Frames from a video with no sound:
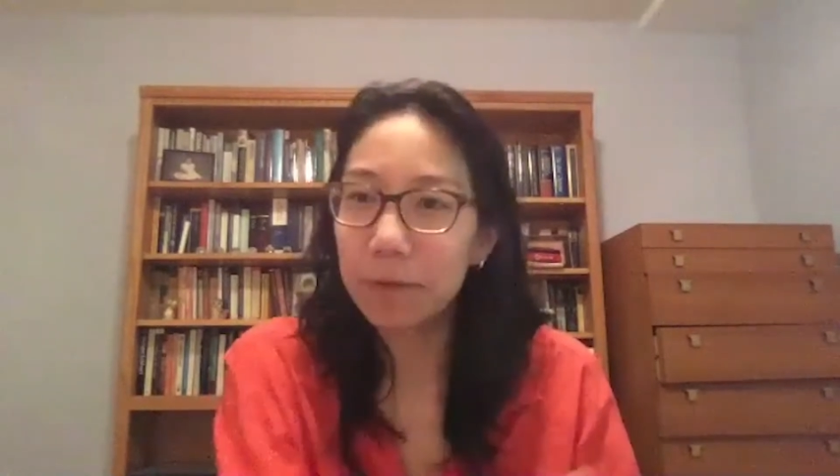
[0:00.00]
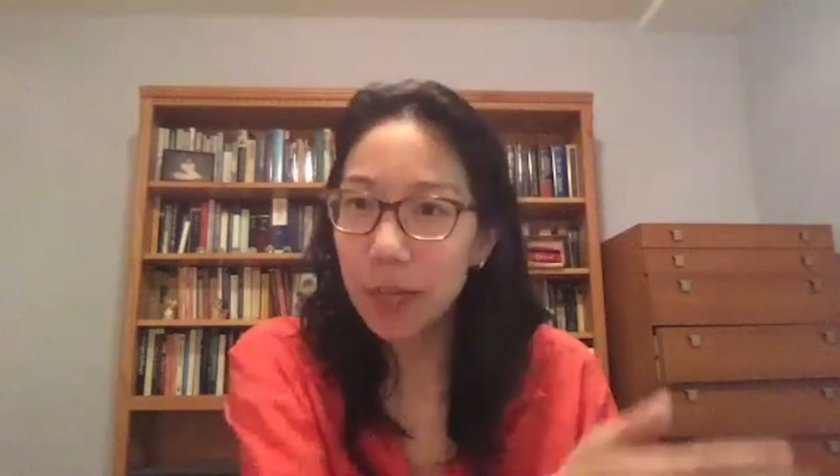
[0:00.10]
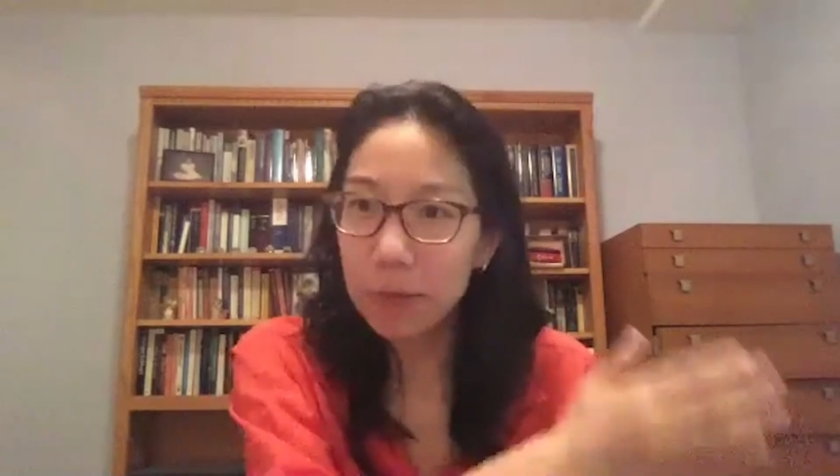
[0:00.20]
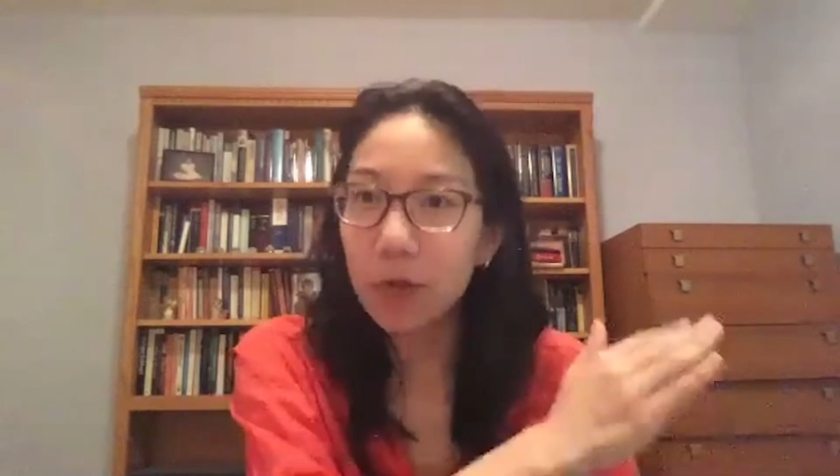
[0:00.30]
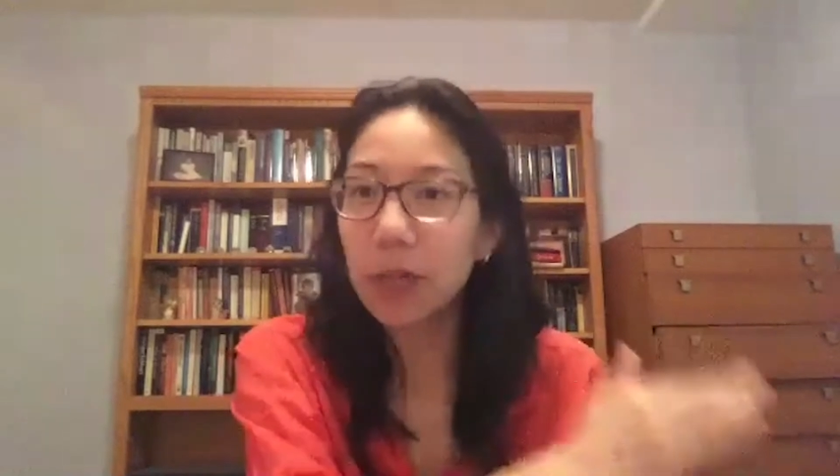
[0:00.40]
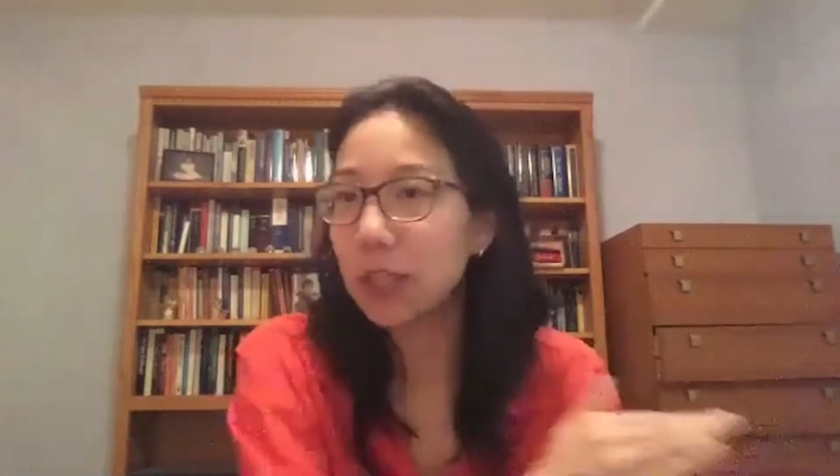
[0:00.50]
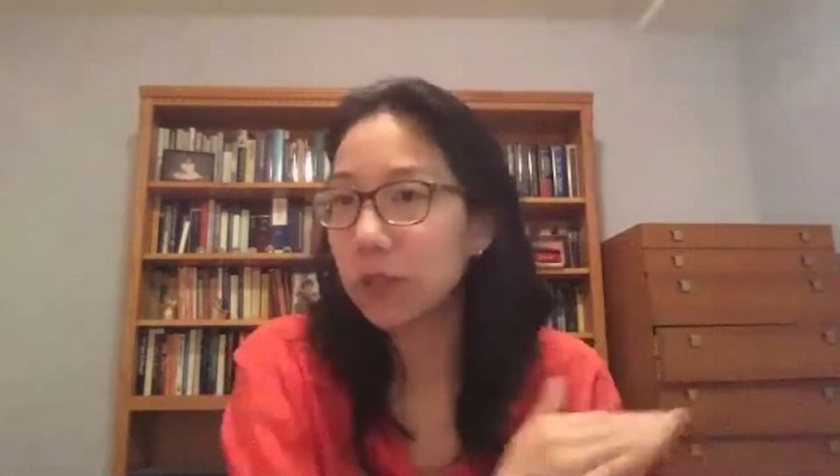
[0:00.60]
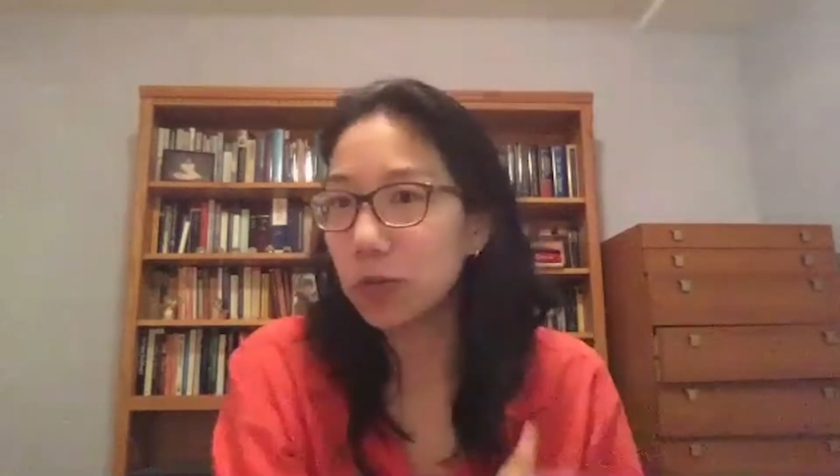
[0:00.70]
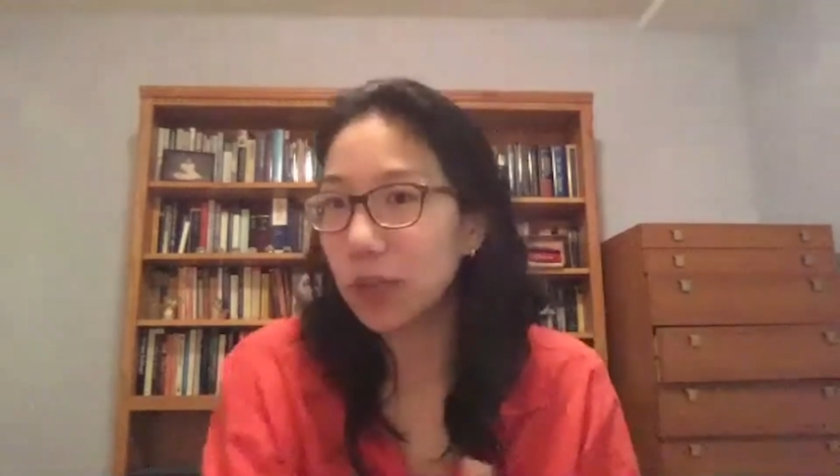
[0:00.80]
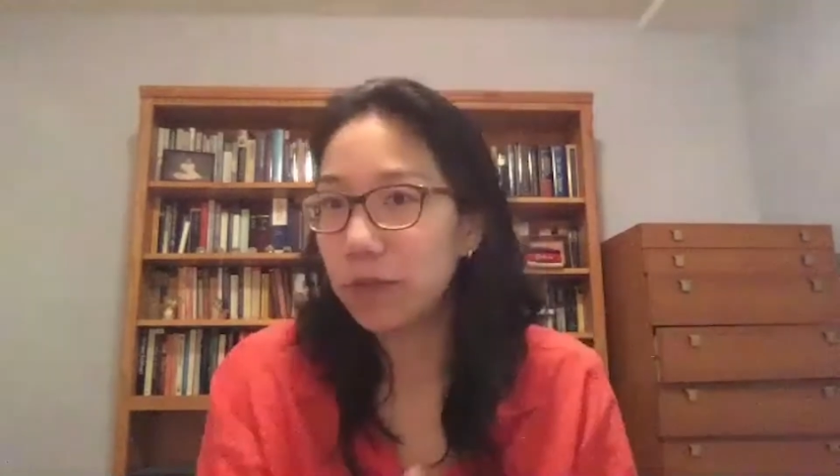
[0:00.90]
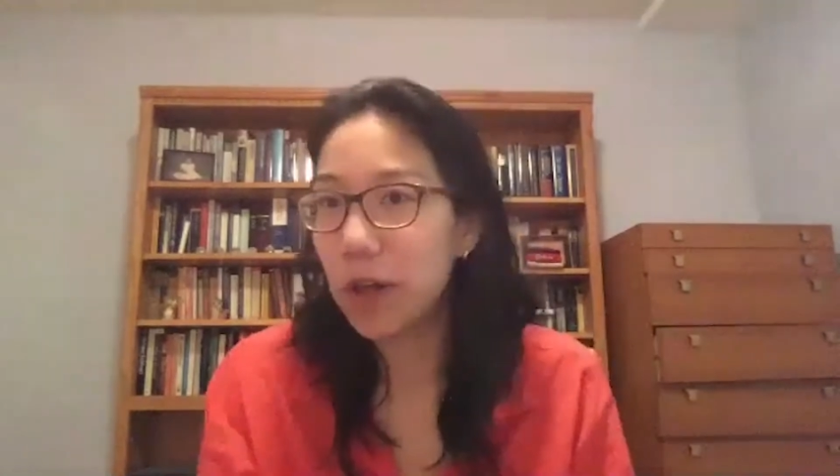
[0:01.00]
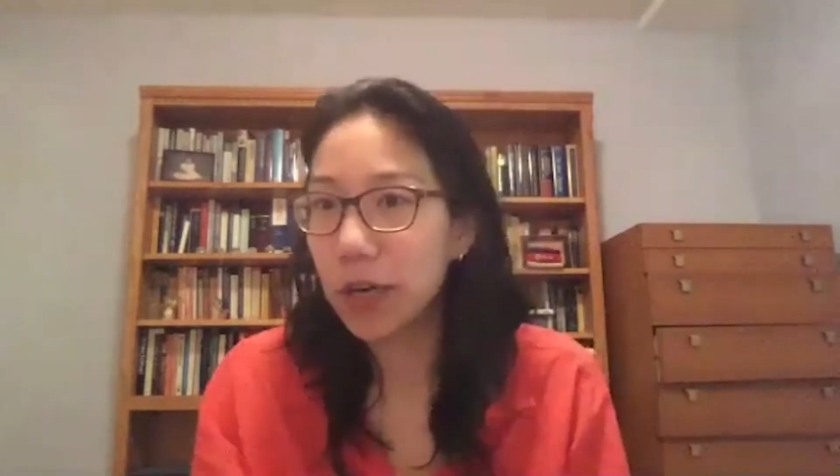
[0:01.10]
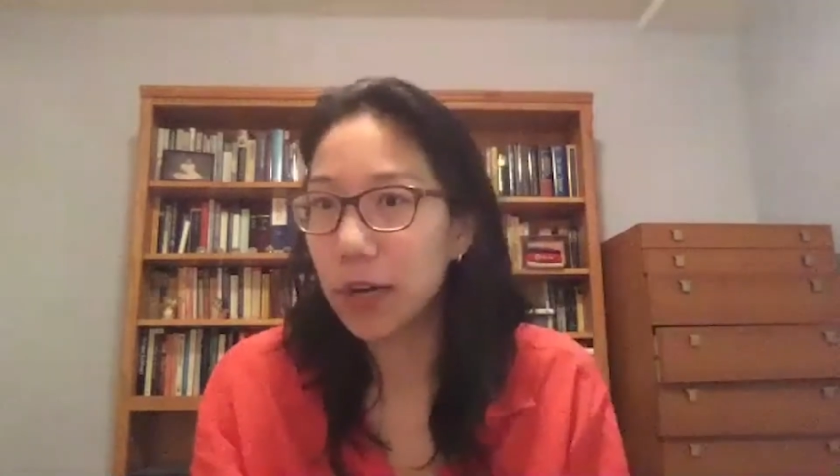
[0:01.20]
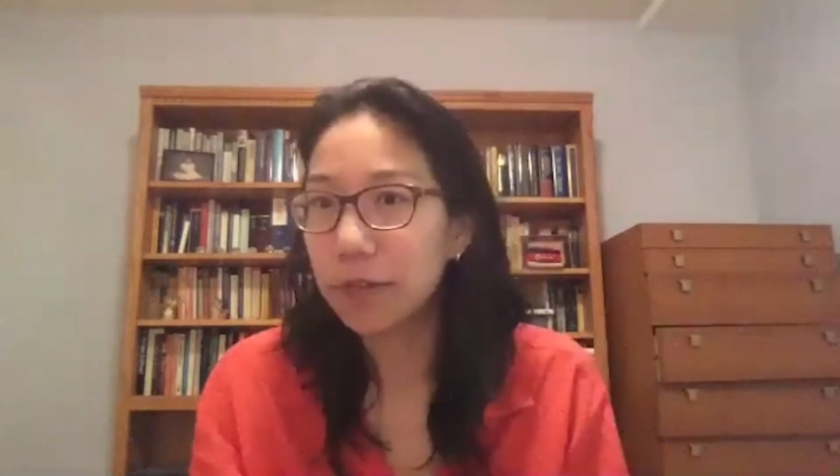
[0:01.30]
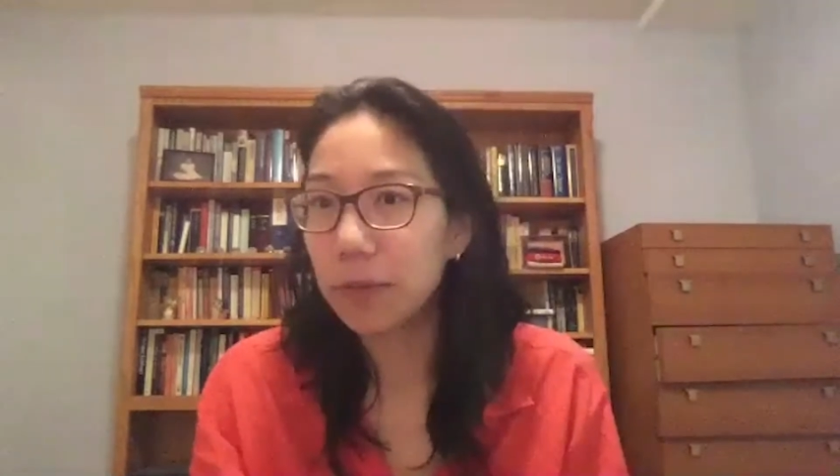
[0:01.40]
immigration has really
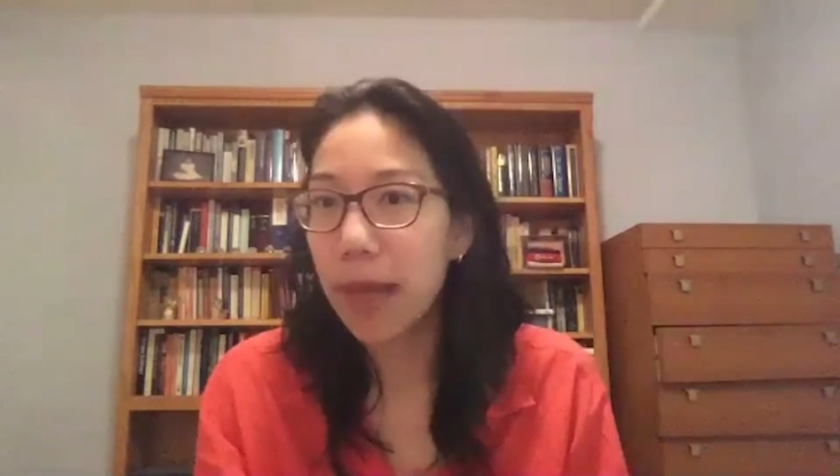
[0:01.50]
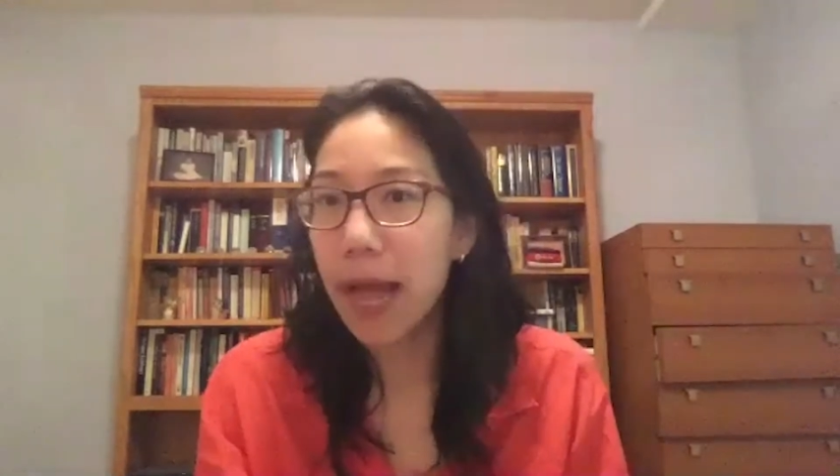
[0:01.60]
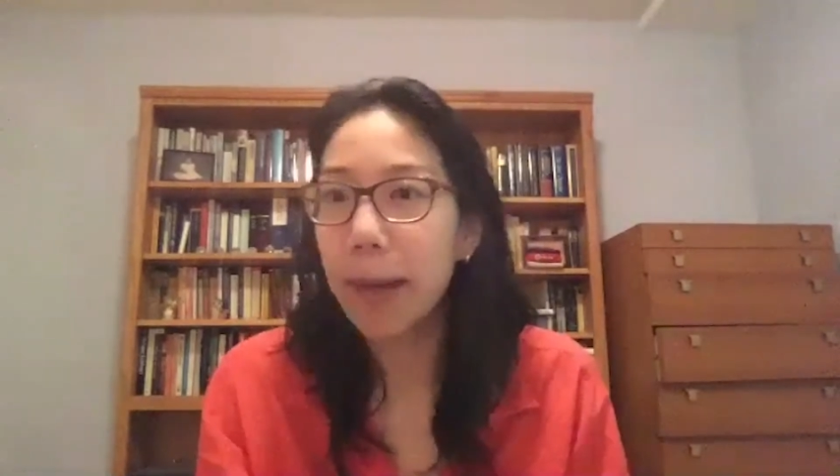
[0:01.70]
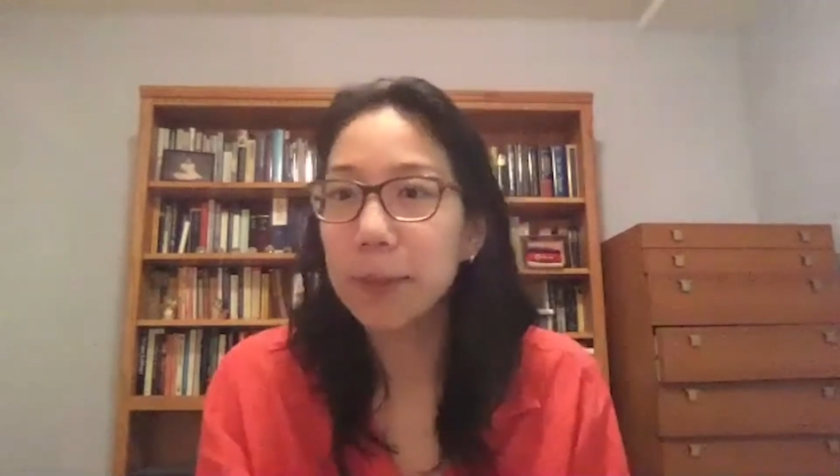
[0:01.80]
fallen off the map.